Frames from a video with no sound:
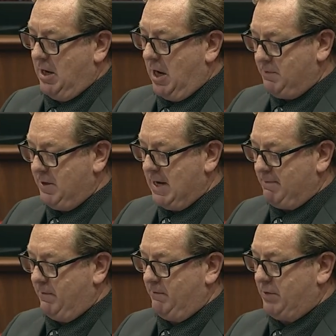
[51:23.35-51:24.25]
Opening
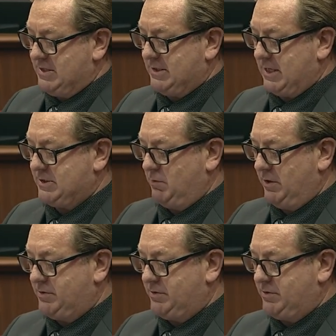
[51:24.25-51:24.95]
up pre-selection will